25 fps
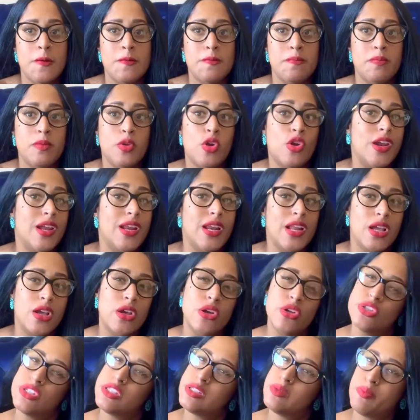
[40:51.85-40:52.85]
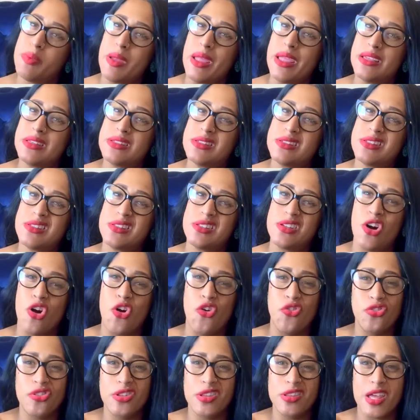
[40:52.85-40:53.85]
you're in a good space.
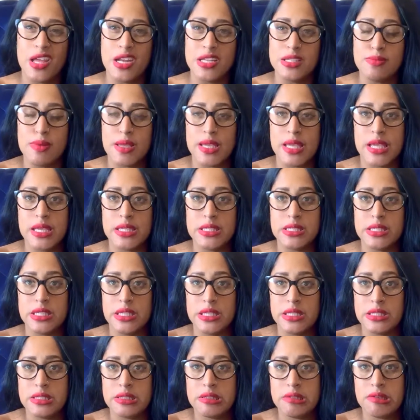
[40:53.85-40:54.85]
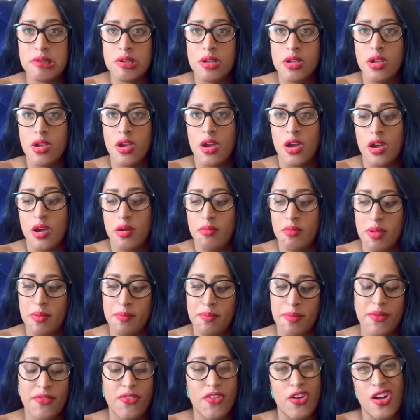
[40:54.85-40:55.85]
Hopefully that is making sense.
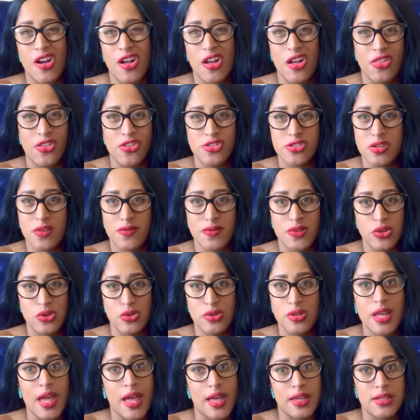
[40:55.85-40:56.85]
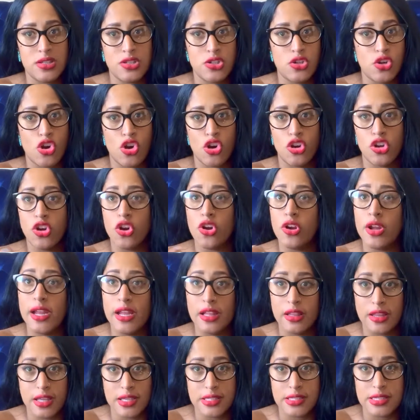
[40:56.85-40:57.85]
But for others of you, yes, you're
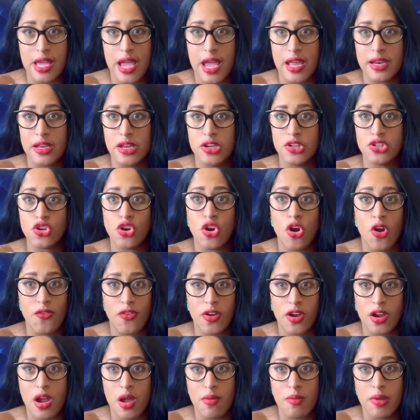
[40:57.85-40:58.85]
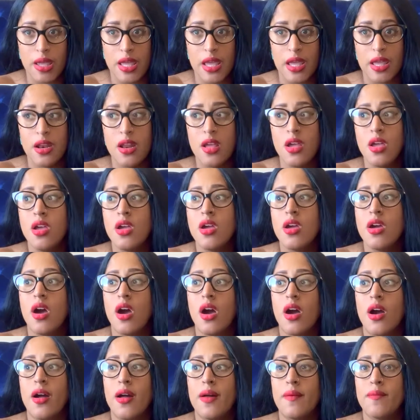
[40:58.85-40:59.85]
healing sadness, you're overcoming it.
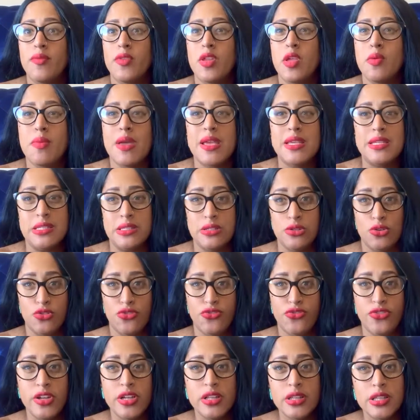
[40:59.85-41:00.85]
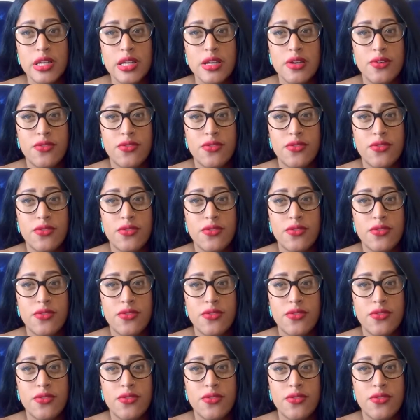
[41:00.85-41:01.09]
You may still feel it